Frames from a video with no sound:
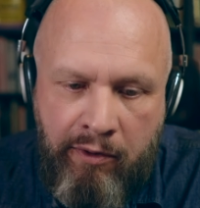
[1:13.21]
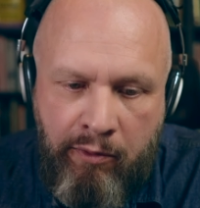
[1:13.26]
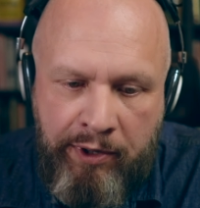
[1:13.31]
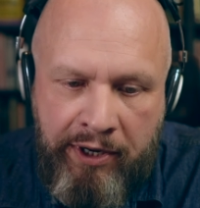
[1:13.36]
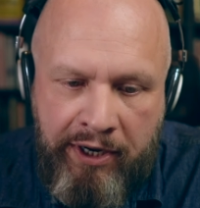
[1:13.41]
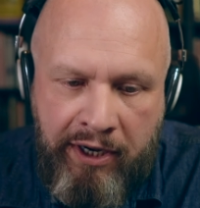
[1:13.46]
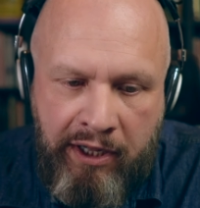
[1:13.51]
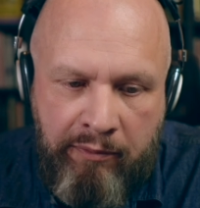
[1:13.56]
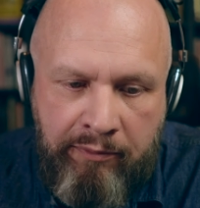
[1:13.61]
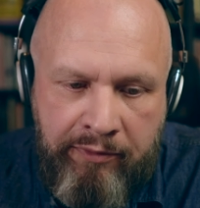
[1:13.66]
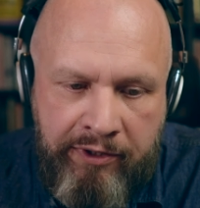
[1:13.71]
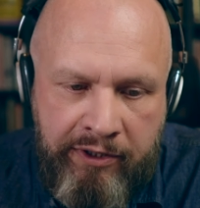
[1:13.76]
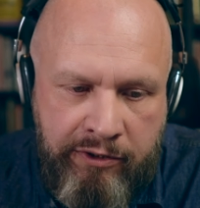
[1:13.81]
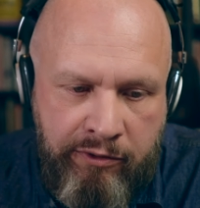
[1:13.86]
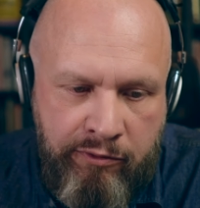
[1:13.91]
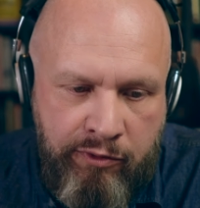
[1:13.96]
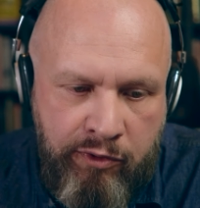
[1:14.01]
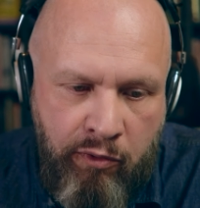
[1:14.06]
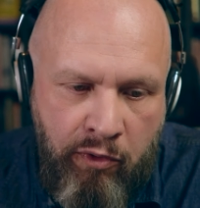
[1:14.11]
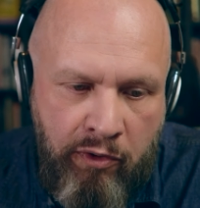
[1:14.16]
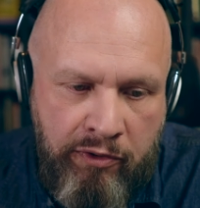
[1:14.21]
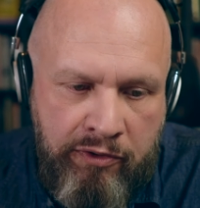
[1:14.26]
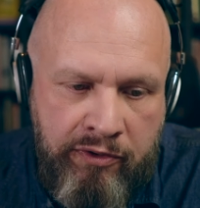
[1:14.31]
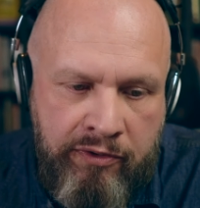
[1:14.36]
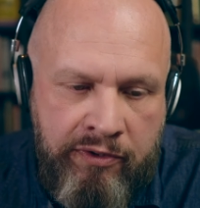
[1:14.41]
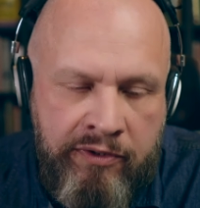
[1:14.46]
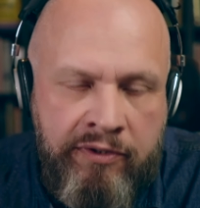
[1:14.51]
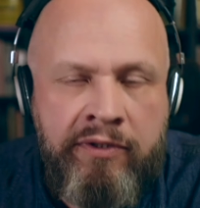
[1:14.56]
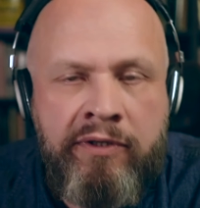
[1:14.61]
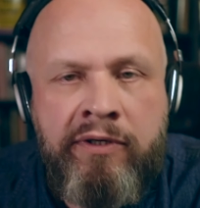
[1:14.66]
We help reduce
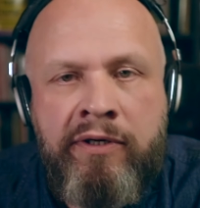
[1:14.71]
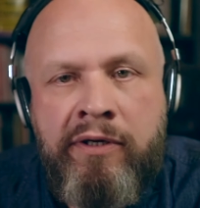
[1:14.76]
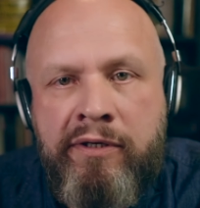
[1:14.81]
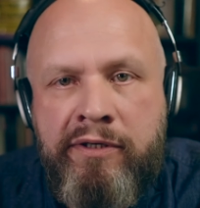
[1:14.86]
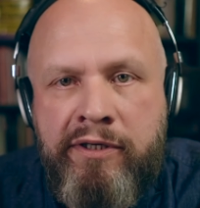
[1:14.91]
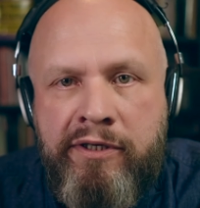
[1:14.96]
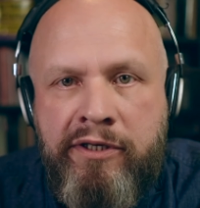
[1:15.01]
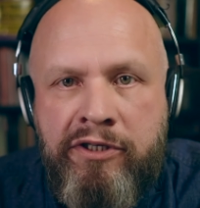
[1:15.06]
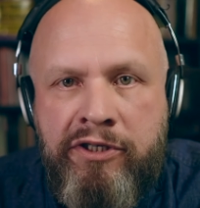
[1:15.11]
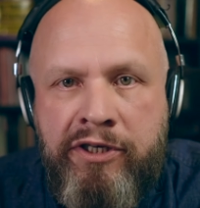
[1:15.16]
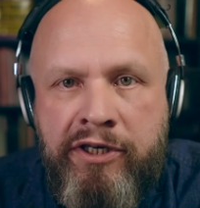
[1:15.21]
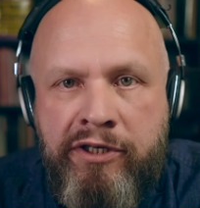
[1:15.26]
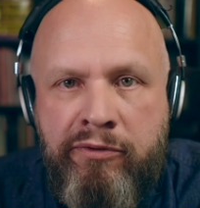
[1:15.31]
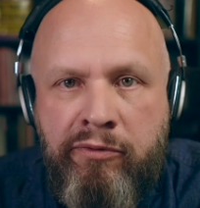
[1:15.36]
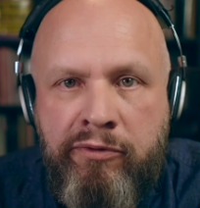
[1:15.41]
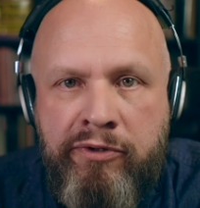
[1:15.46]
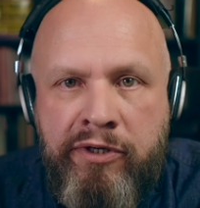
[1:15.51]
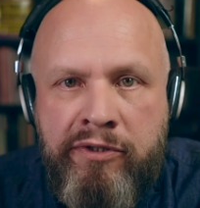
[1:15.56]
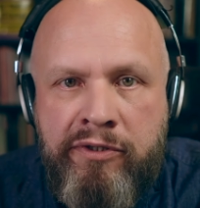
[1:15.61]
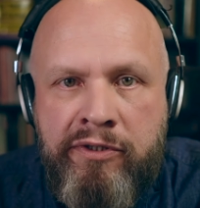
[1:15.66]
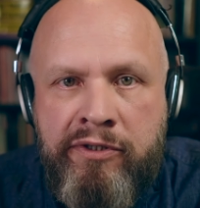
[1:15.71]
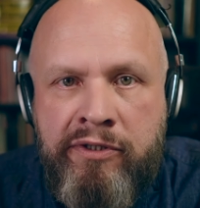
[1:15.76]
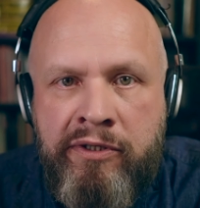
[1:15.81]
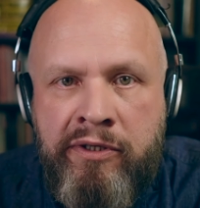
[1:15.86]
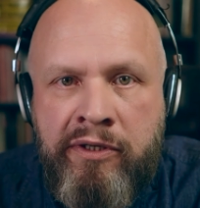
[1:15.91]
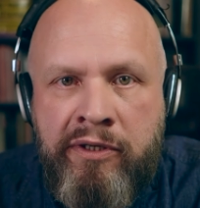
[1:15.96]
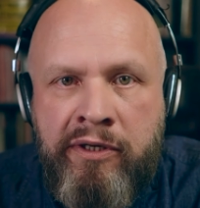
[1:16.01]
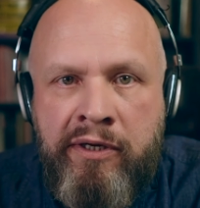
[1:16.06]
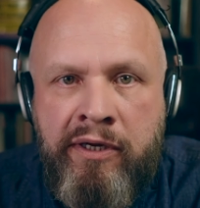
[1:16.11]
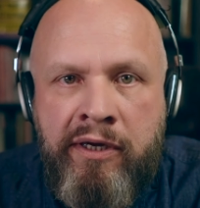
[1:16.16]
costs, negotiate
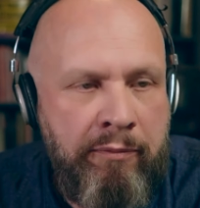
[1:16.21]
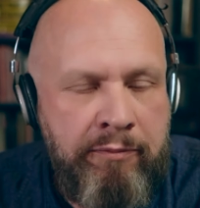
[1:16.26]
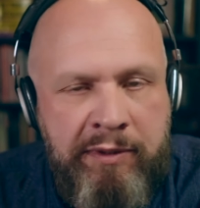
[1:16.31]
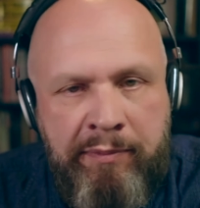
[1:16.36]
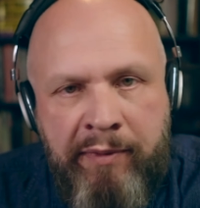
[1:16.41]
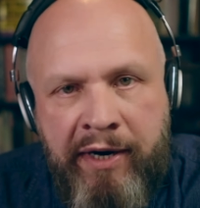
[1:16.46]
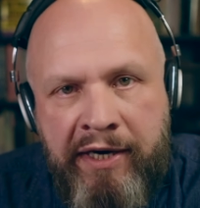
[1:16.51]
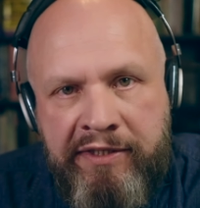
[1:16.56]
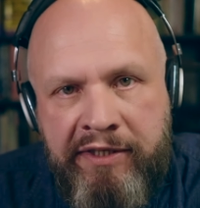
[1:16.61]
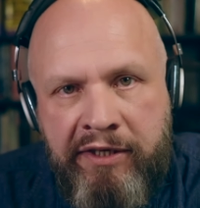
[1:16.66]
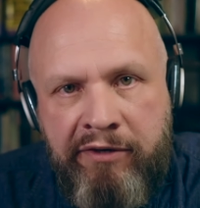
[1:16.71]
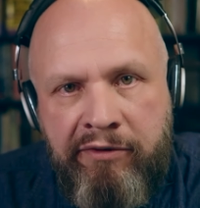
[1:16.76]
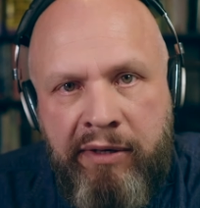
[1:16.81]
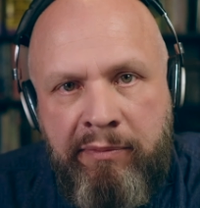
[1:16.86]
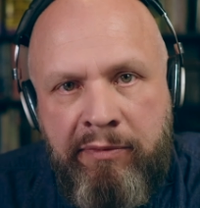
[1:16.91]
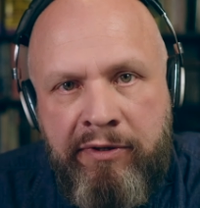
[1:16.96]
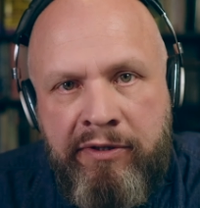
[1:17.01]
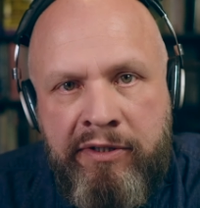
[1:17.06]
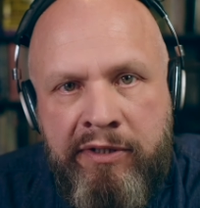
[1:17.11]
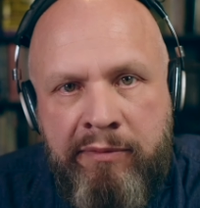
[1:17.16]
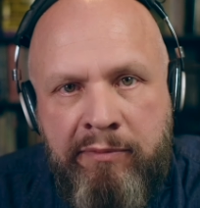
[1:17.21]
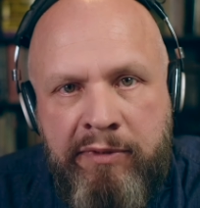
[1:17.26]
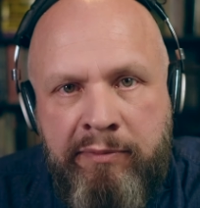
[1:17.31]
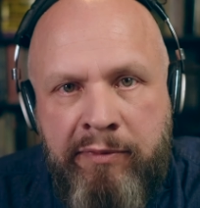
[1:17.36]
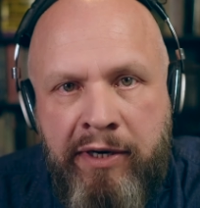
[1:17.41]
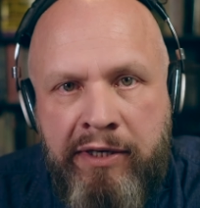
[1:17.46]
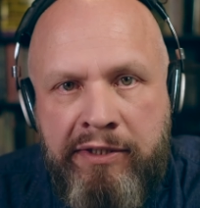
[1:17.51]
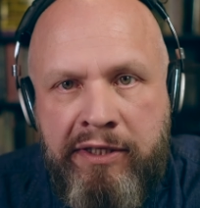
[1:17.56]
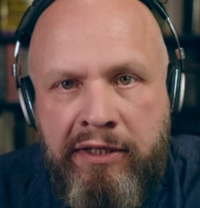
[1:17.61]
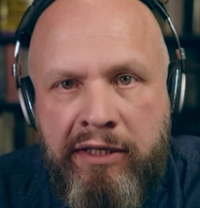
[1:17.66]
audits, optimize agreements,
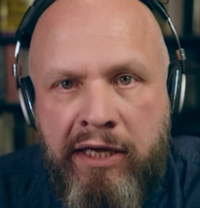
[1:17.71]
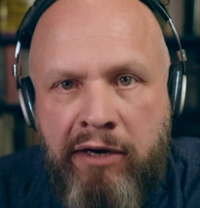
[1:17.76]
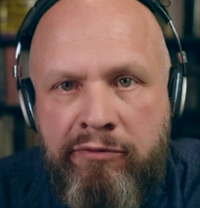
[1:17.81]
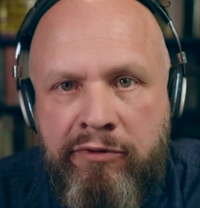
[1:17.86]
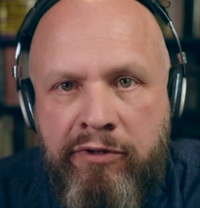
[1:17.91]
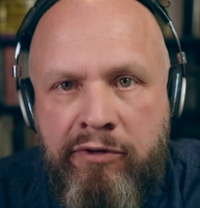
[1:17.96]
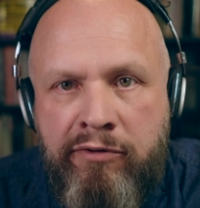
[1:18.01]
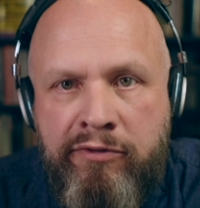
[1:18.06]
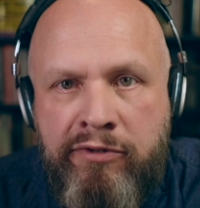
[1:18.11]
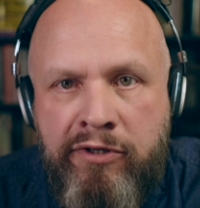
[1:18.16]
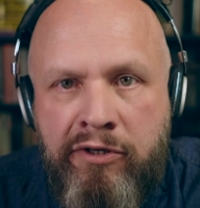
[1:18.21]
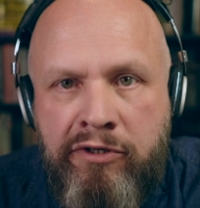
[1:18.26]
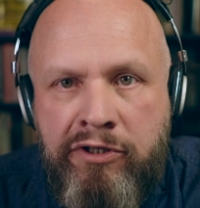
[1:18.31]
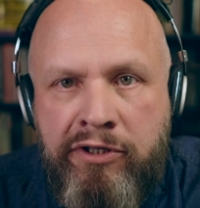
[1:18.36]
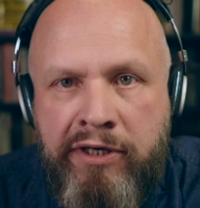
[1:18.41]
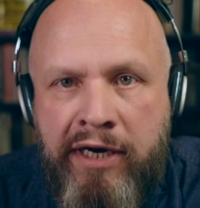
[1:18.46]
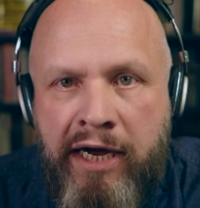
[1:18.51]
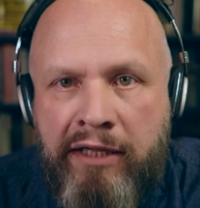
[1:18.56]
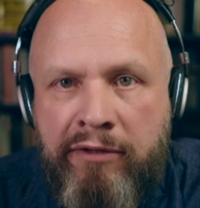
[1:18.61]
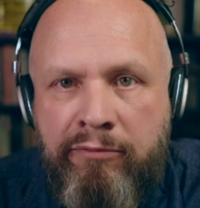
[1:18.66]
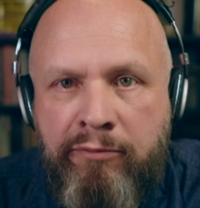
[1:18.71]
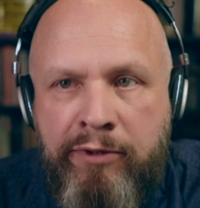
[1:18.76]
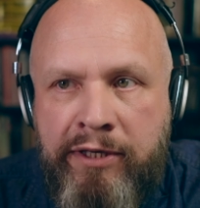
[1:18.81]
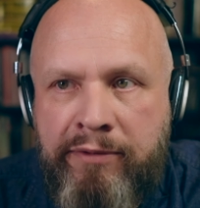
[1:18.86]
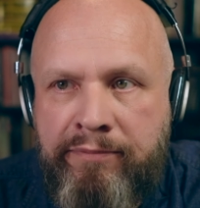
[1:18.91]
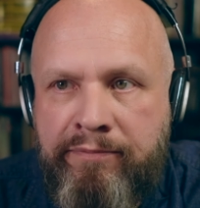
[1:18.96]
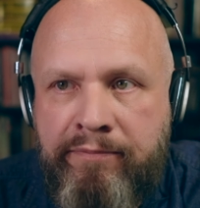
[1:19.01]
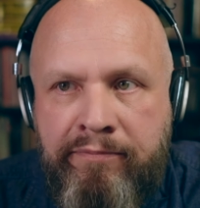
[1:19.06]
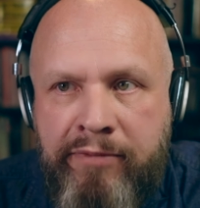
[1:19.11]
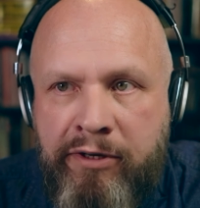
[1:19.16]
optimize cloud usage, and
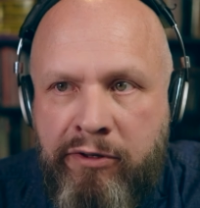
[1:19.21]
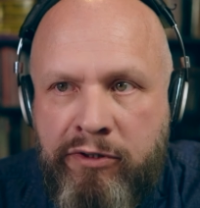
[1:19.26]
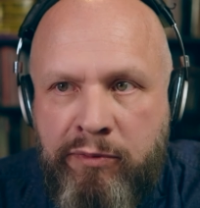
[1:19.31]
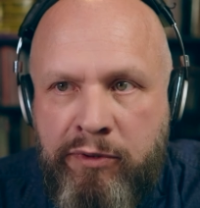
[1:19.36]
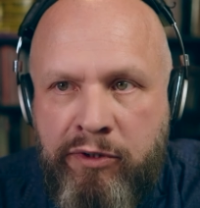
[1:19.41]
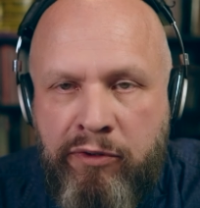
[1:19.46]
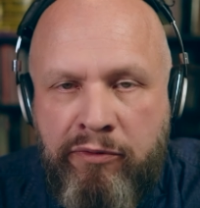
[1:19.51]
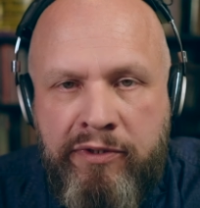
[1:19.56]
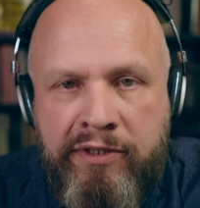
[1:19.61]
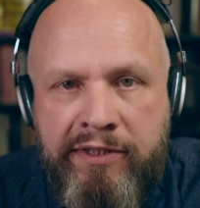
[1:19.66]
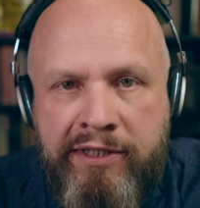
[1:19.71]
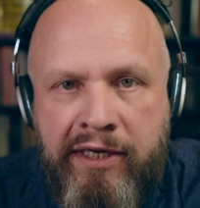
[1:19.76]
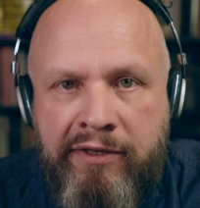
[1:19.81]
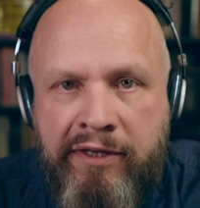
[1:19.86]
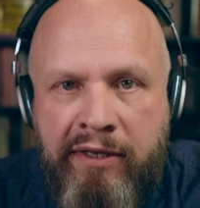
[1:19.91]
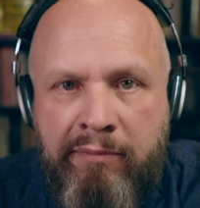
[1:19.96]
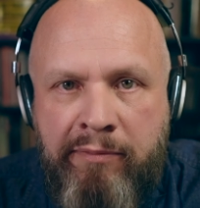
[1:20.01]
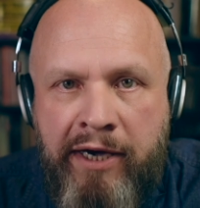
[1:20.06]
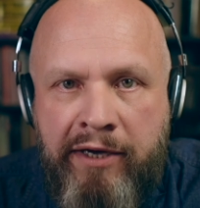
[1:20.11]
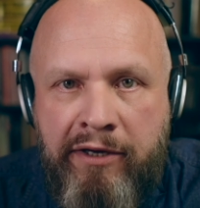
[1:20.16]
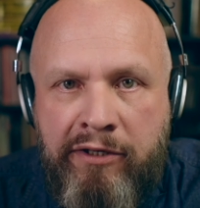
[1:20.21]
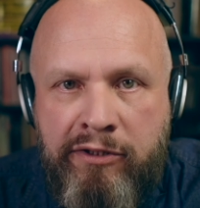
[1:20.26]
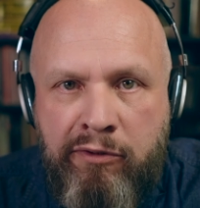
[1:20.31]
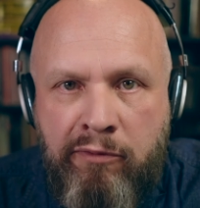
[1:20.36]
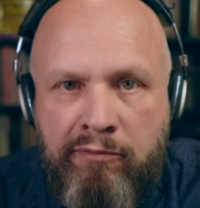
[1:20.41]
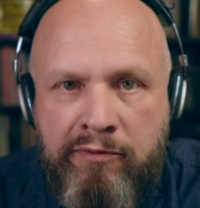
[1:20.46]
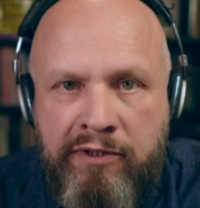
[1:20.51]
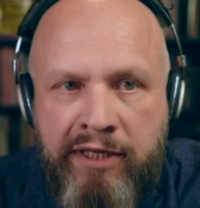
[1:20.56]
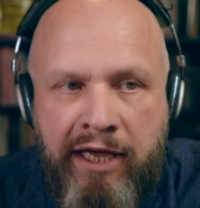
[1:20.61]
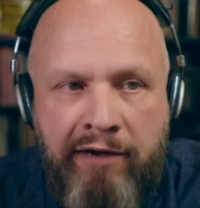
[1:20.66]
because we don't sell any
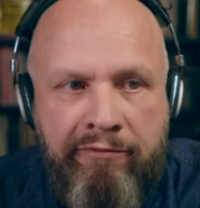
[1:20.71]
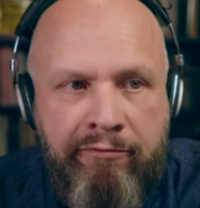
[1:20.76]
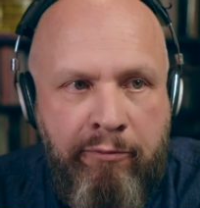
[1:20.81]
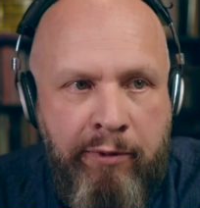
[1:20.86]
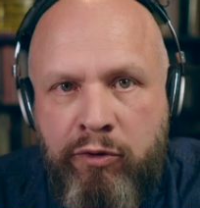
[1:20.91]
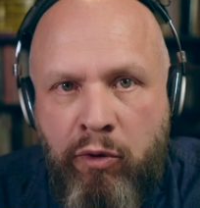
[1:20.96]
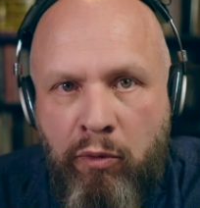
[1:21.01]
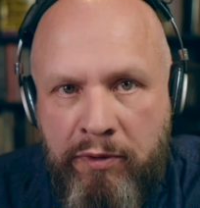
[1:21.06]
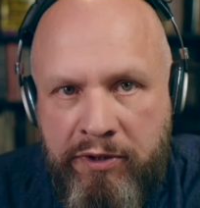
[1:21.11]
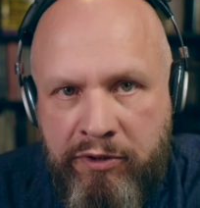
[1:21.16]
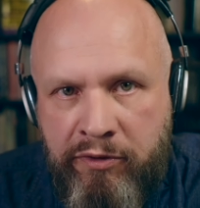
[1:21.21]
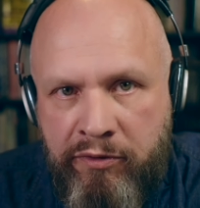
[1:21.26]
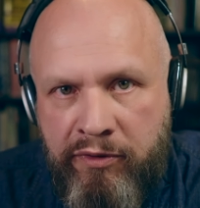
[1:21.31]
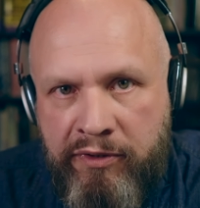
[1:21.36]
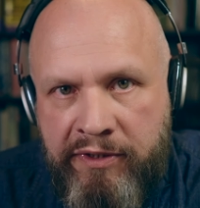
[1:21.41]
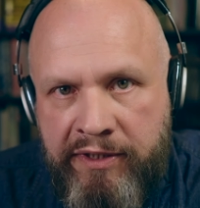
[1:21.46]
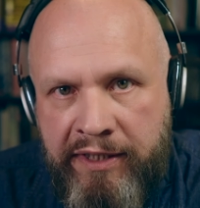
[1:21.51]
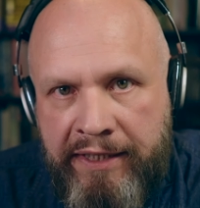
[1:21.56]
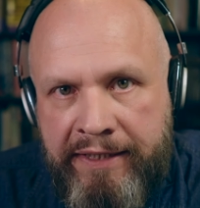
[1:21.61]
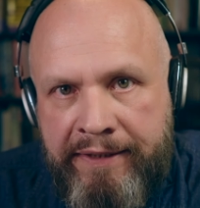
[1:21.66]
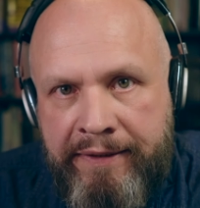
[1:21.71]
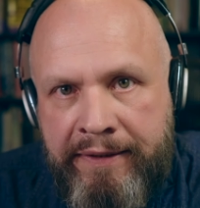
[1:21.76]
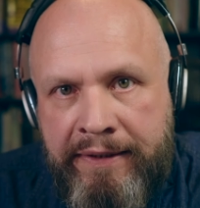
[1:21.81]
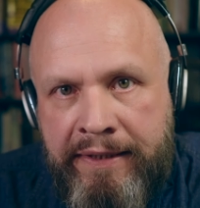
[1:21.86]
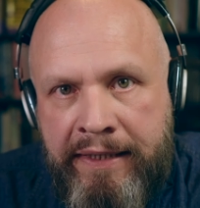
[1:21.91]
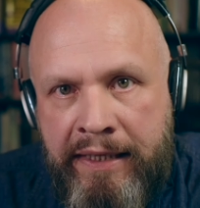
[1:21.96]
Microsoft stuff, it's always on your side.